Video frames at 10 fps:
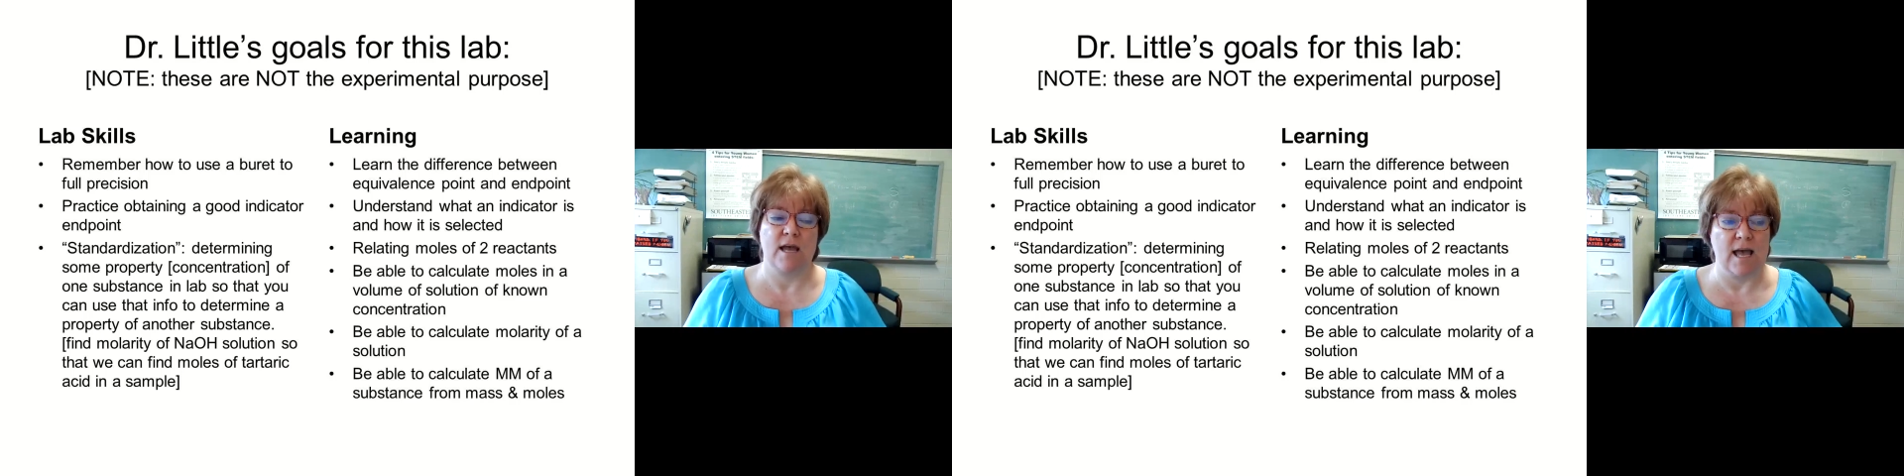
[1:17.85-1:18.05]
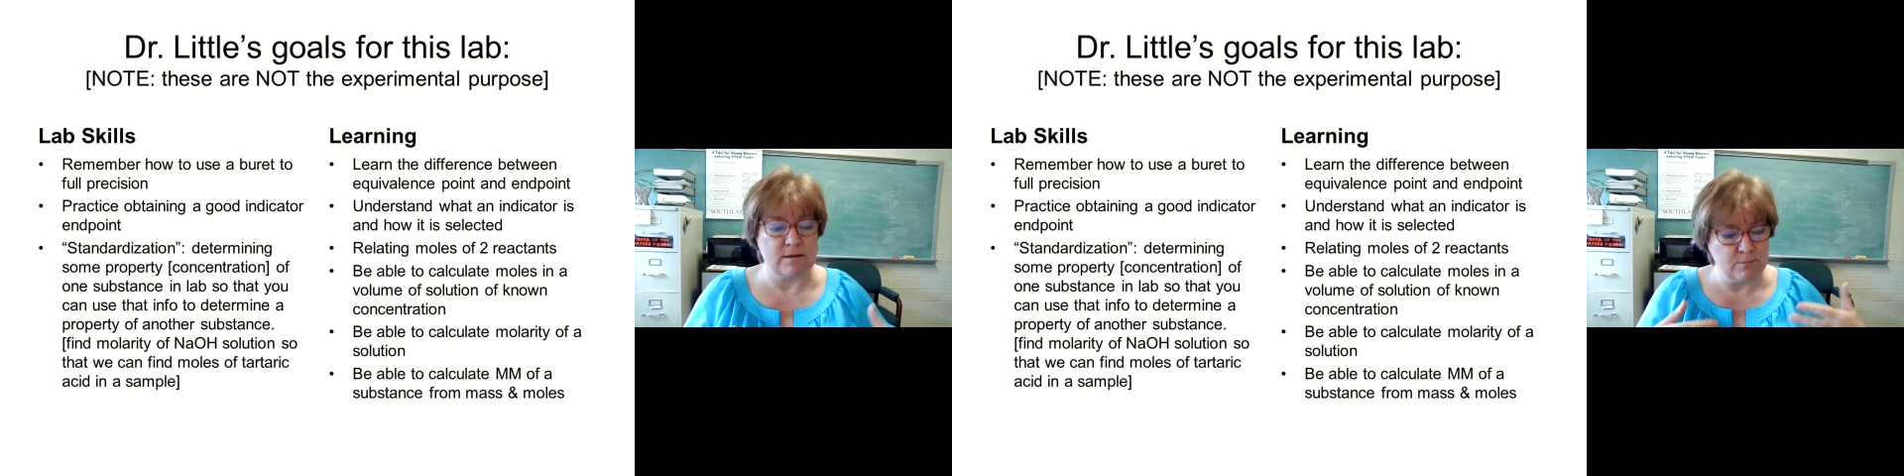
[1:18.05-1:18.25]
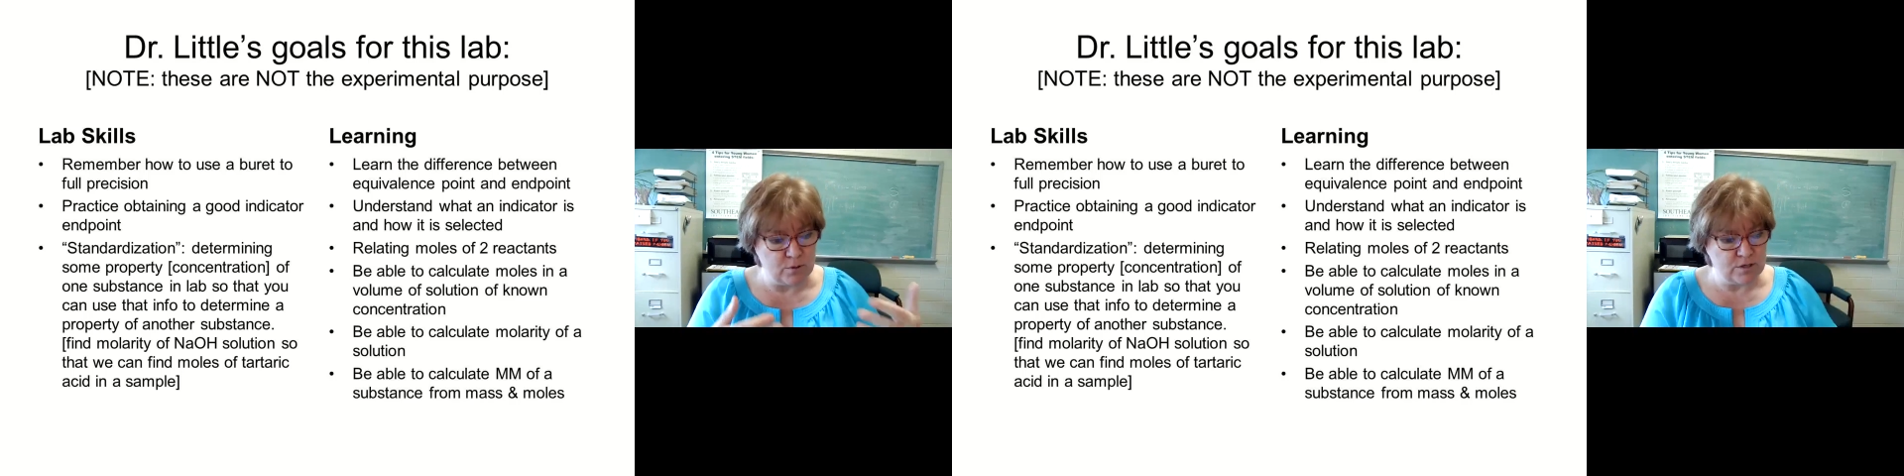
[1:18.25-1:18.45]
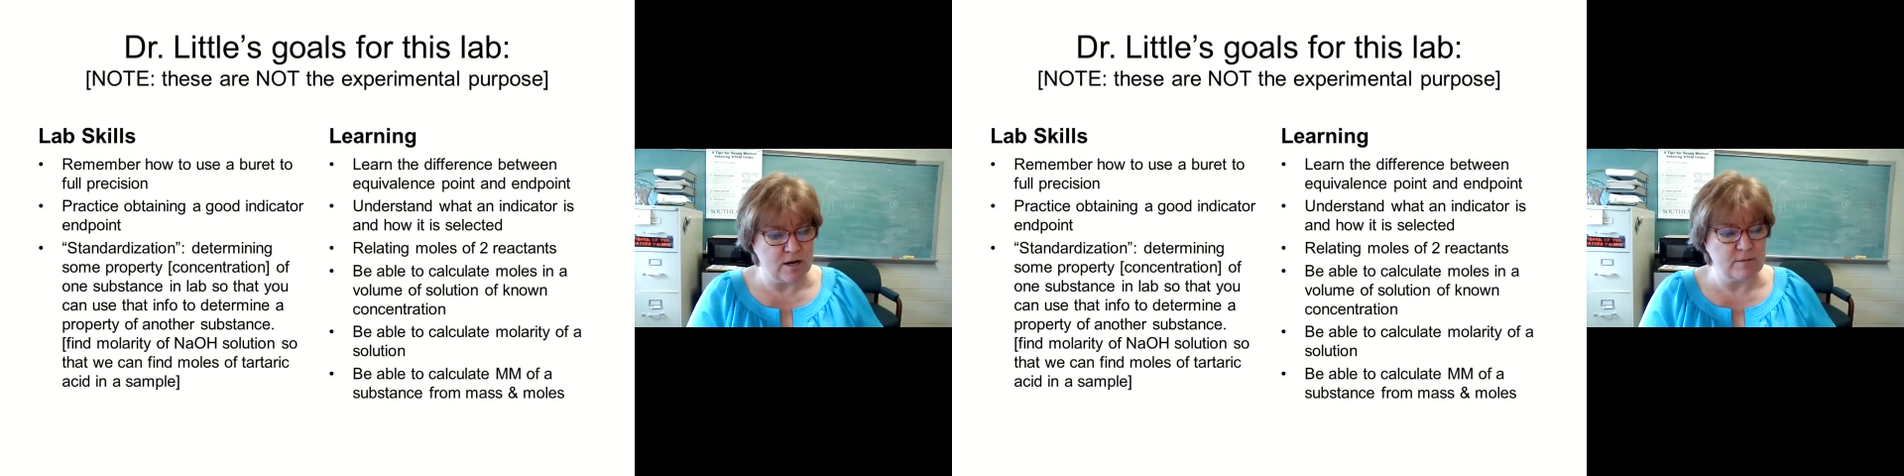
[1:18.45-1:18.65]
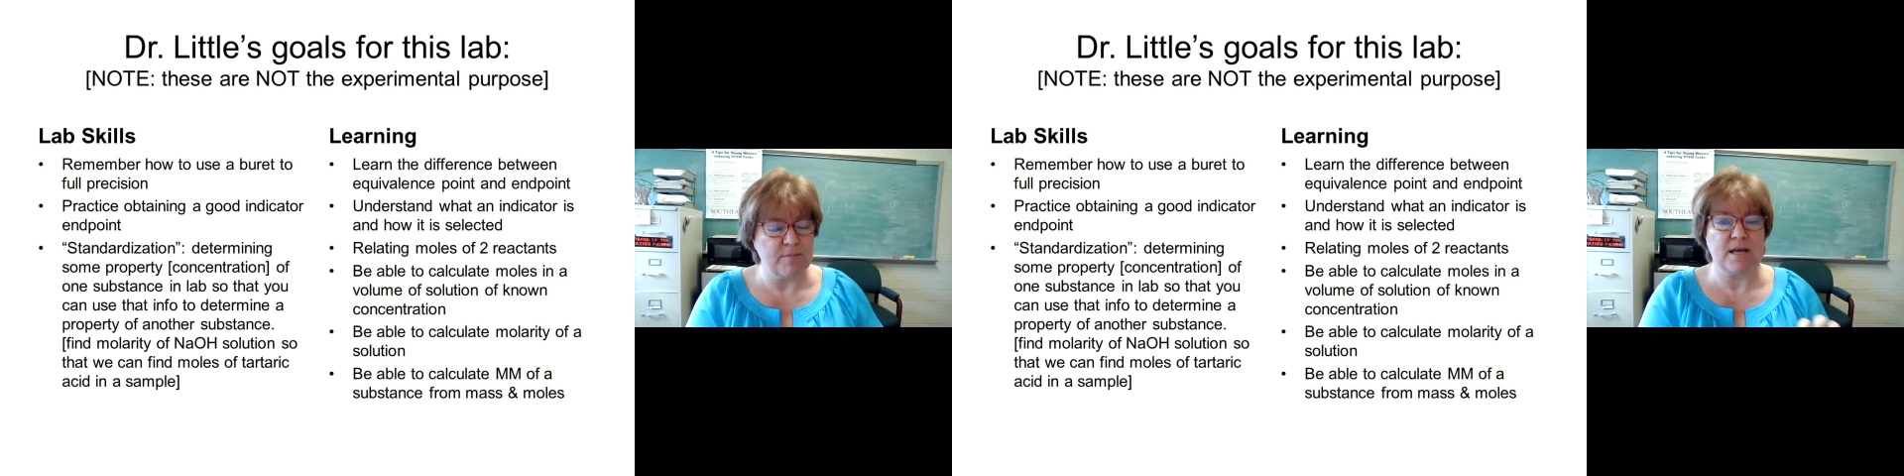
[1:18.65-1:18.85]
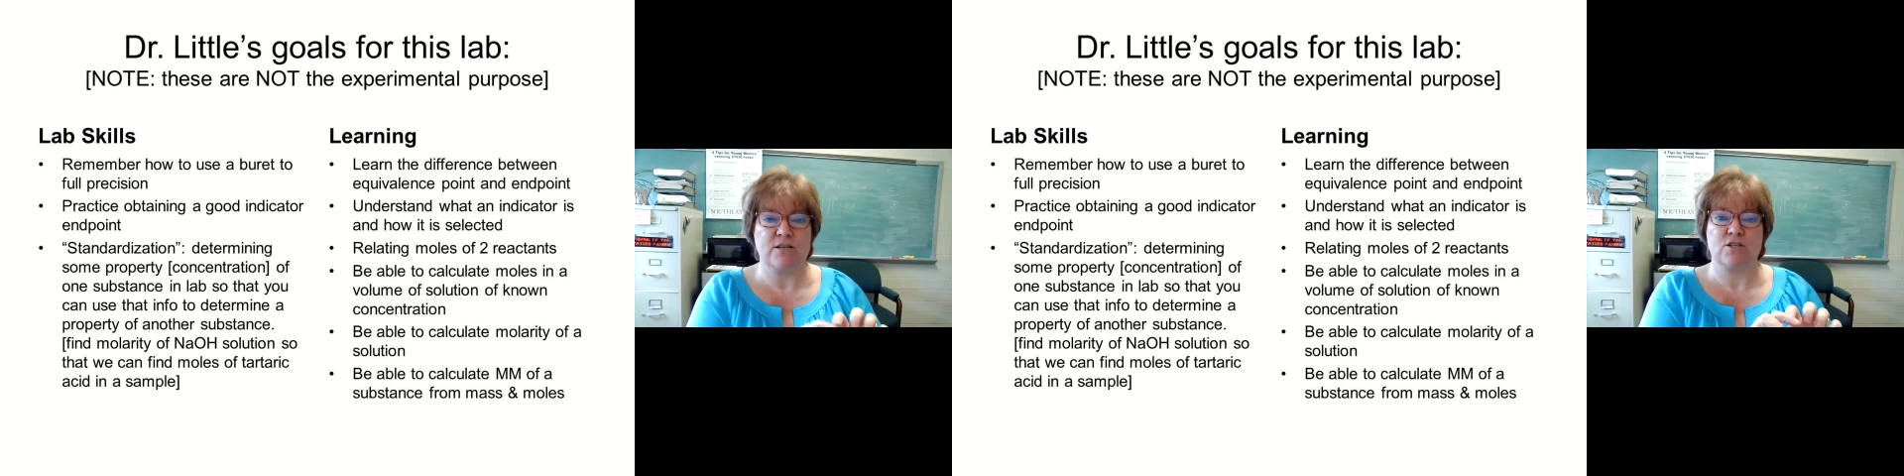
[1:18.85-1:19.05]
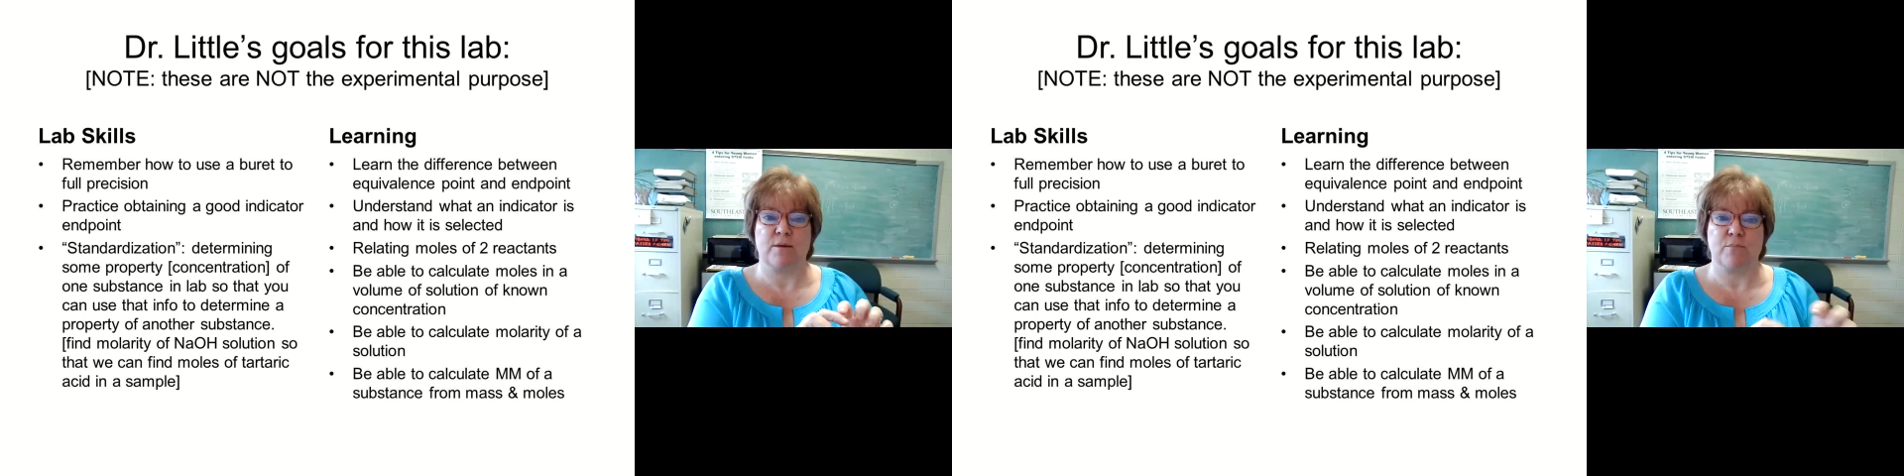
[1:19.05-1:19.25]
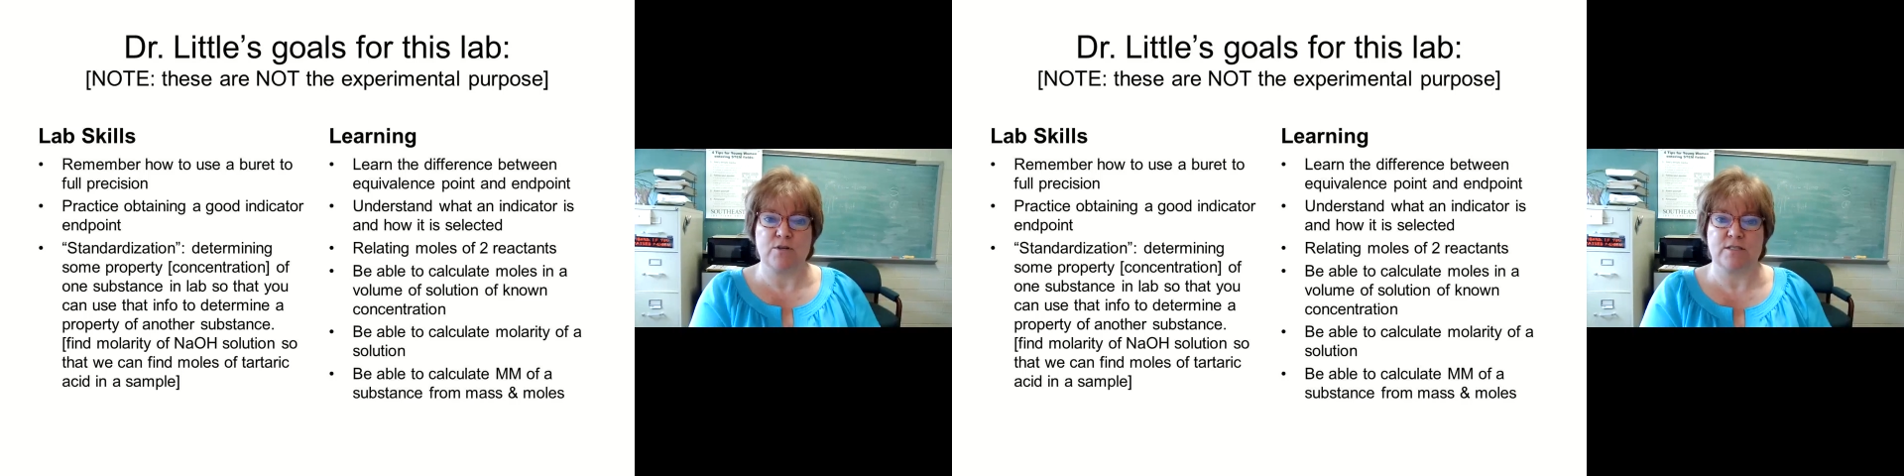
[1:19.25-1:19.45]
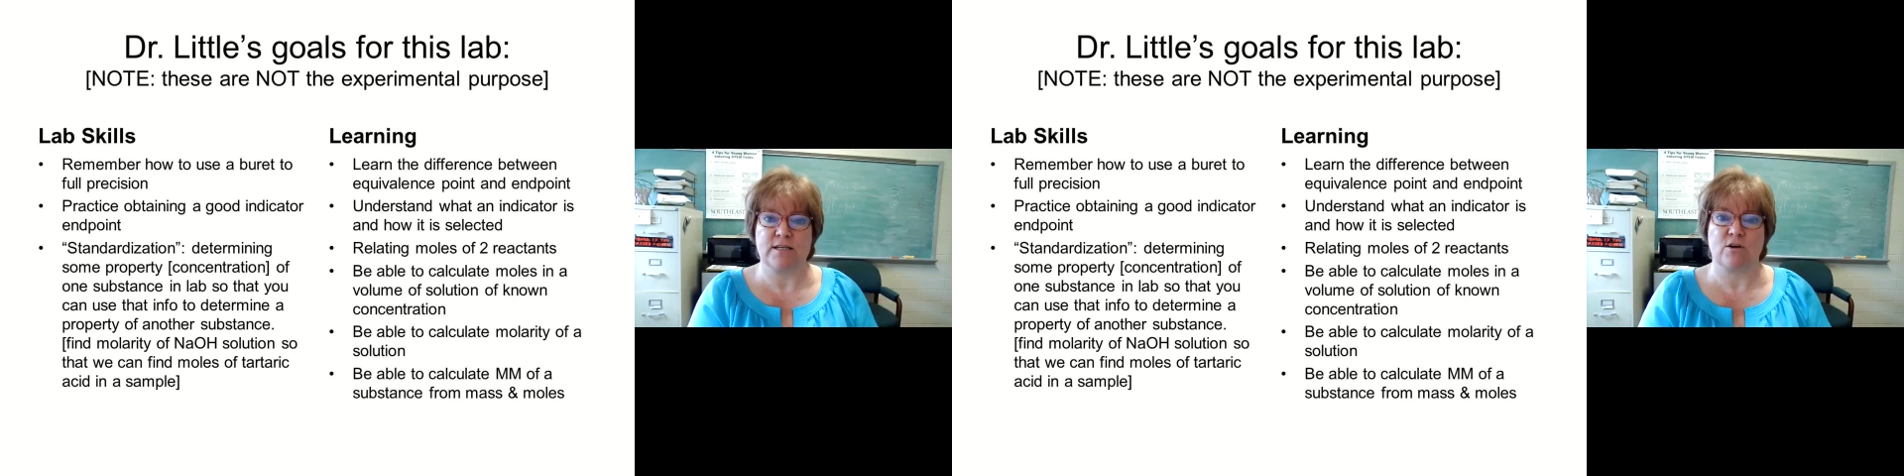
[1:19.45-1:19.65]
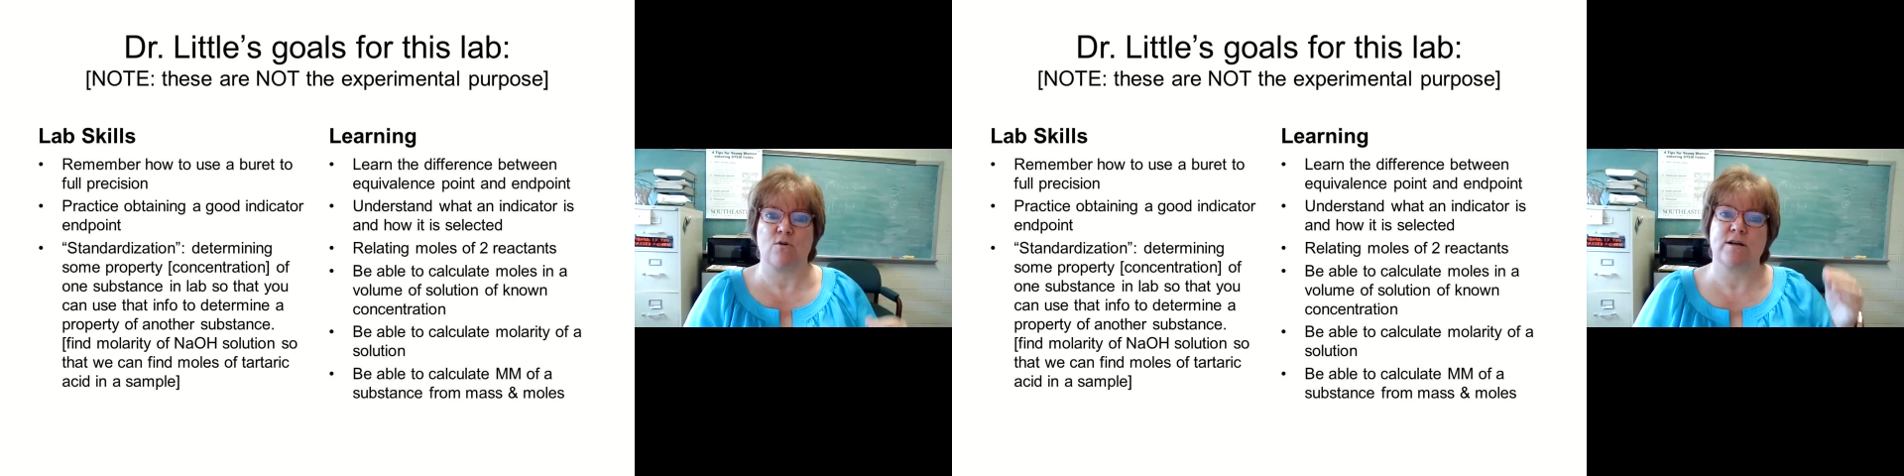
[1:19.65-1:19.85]
and put it on a bench and put a
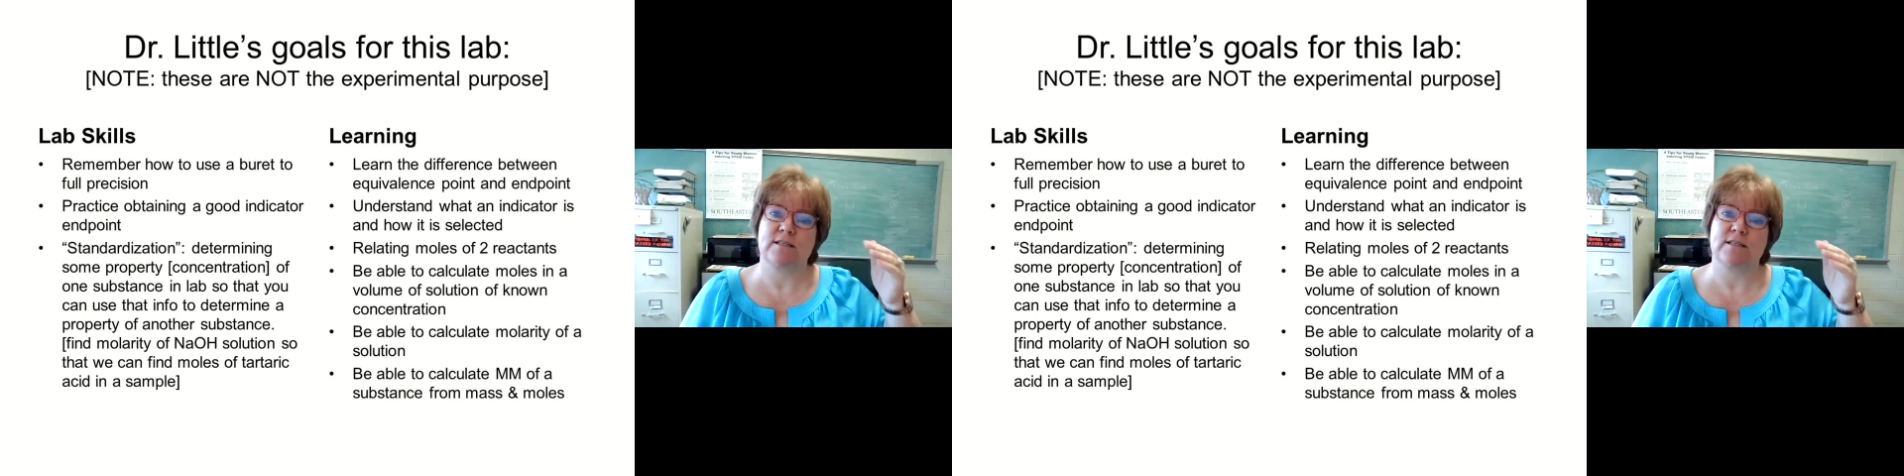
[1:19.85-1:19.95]
sticker on